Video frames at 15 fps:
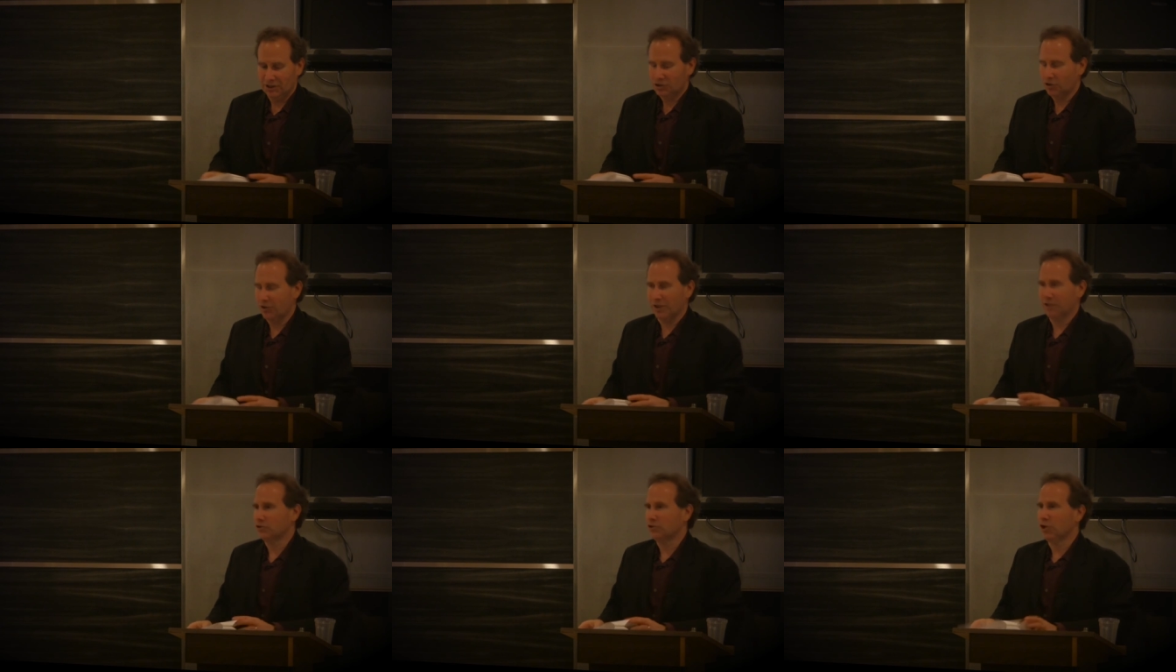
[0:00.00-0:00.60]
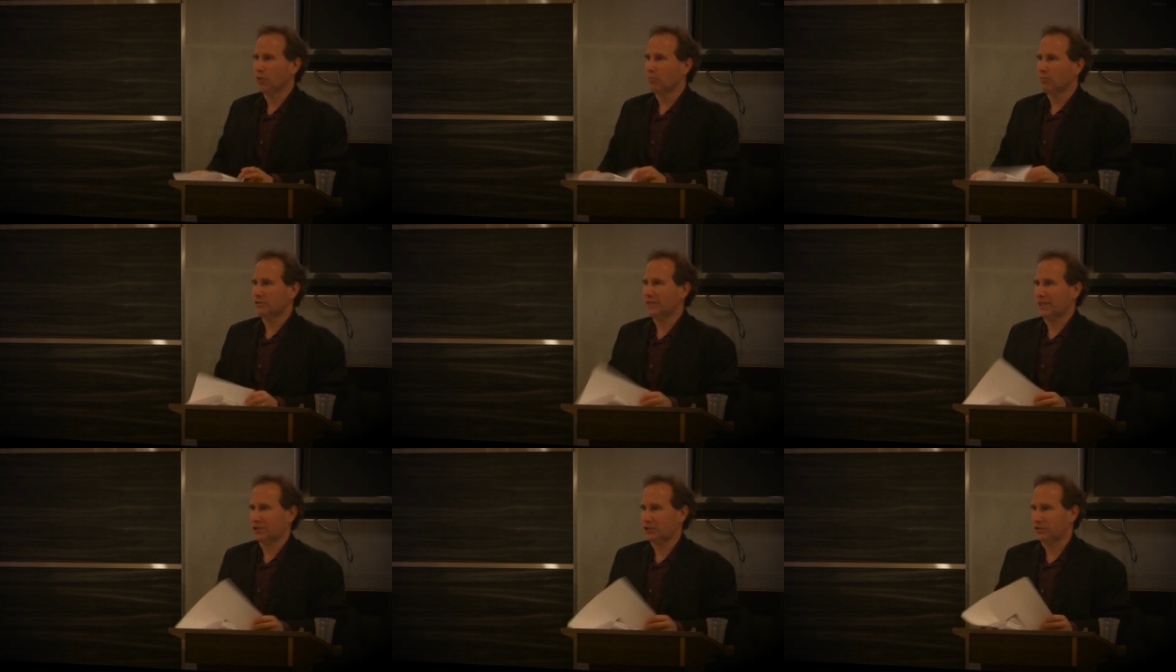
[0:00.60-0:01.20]
So yeah, there's no
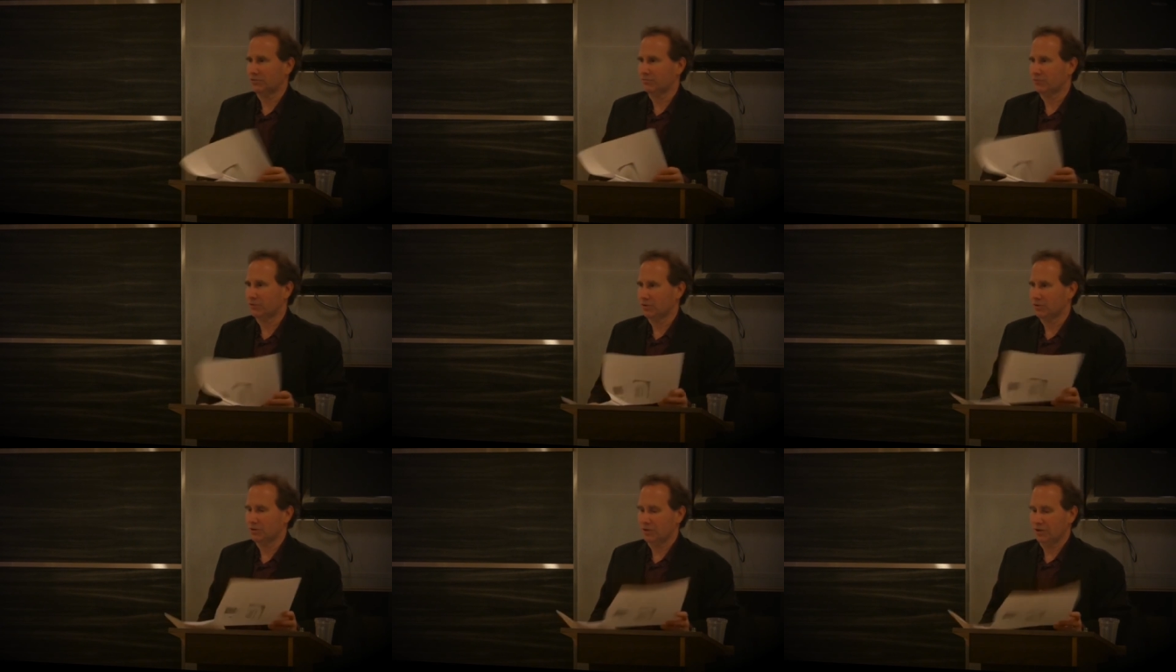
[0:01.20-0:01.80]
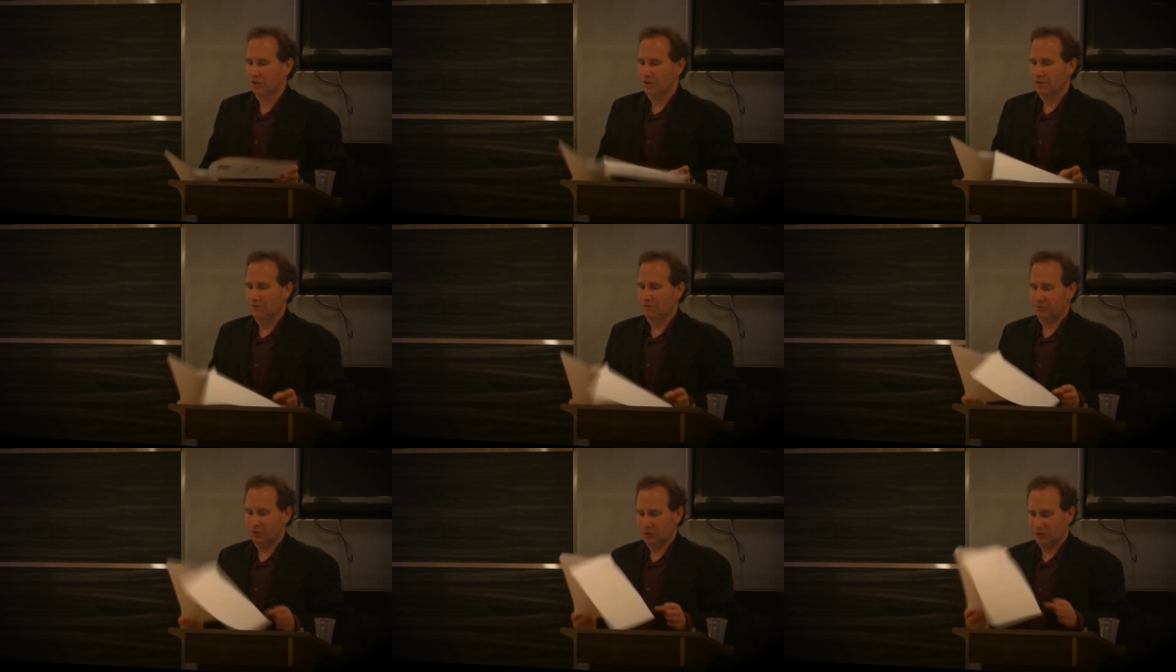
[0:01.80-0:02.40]
protection for
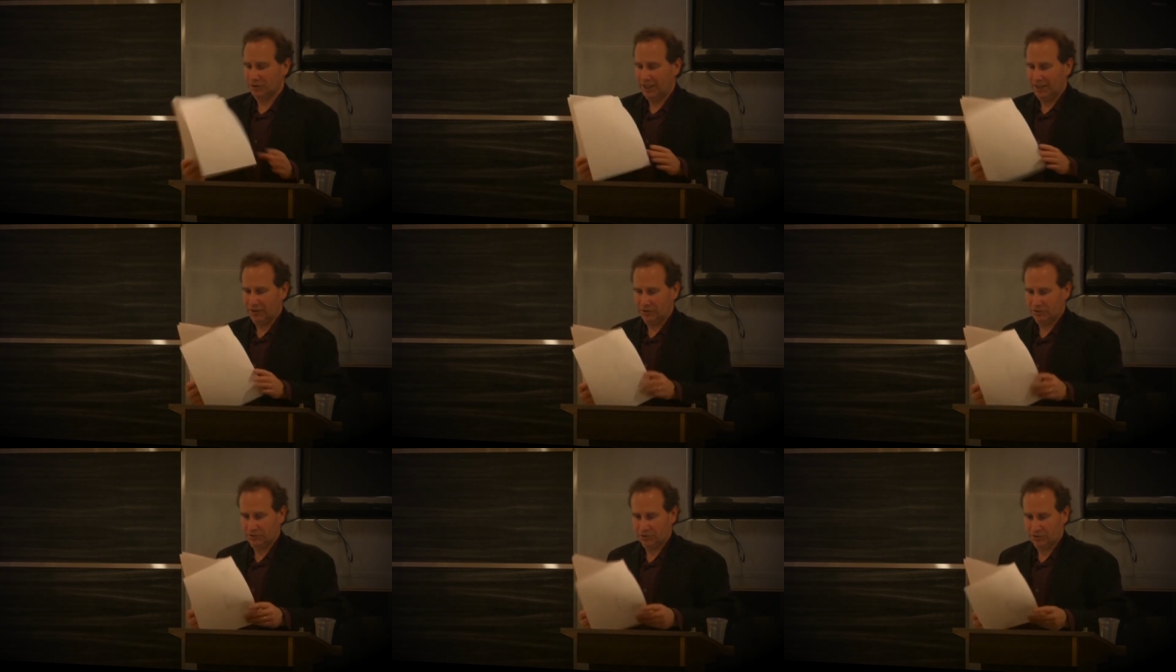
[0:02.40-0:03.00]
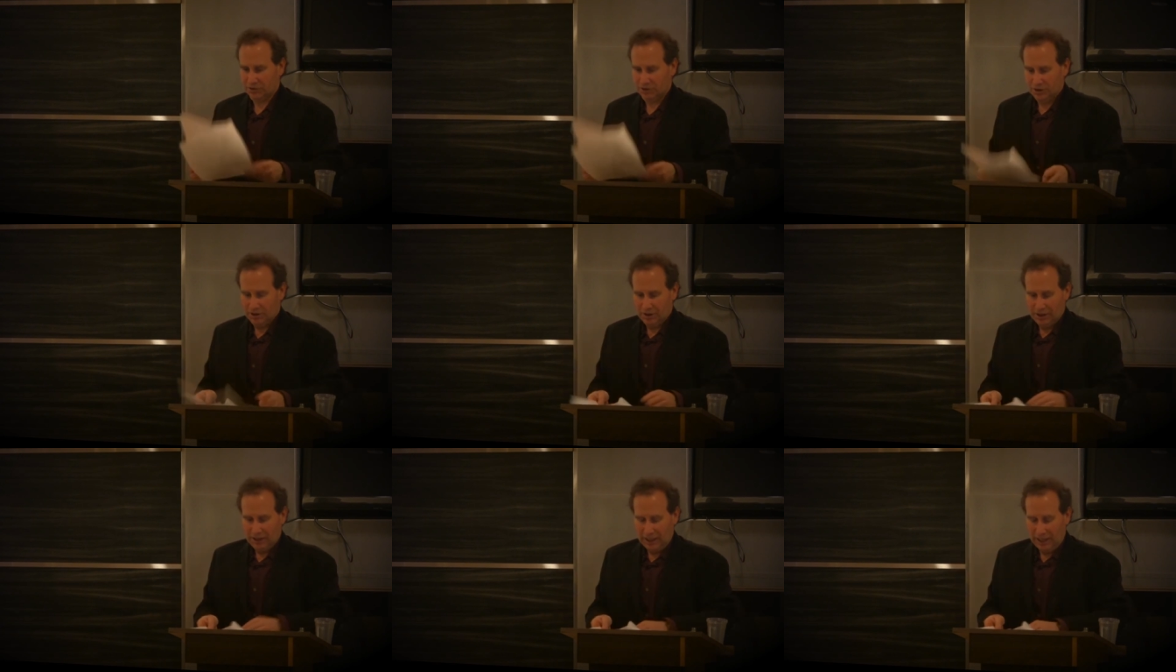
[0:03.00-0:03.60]
for titles.
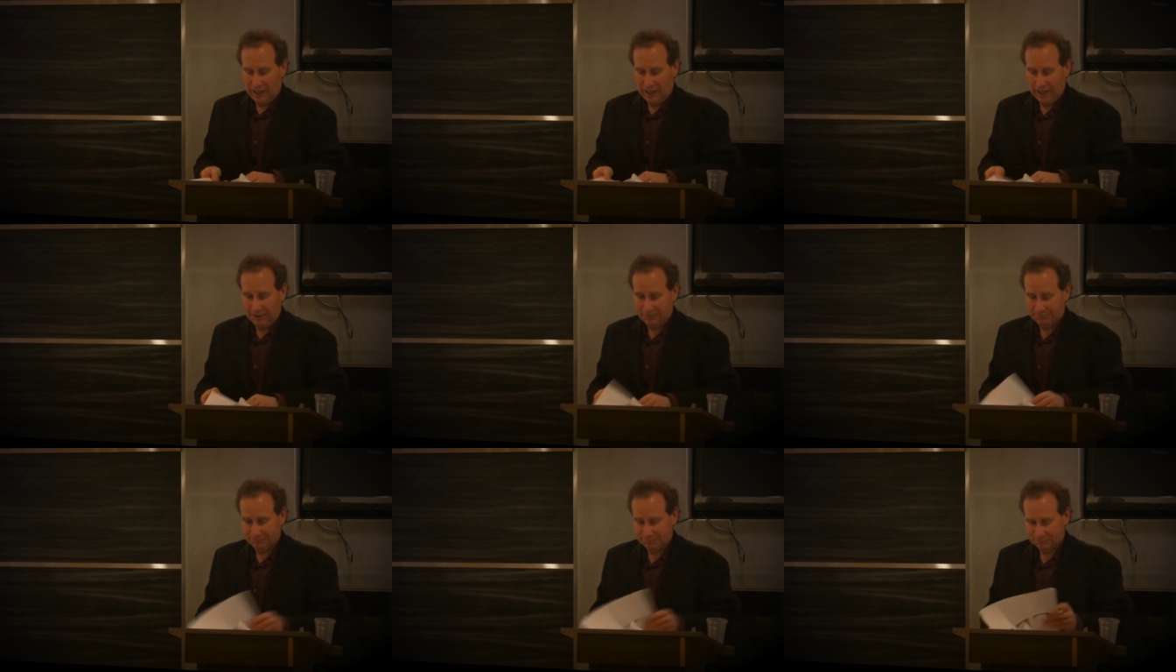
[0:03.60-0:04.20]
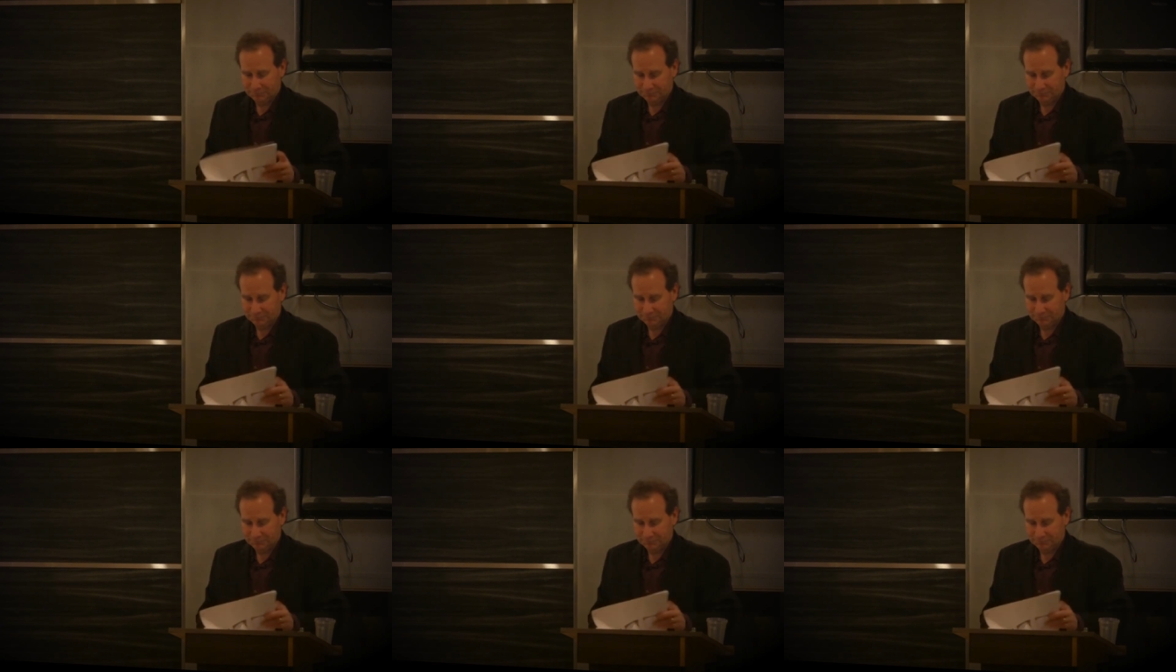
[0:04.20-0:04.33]
Um,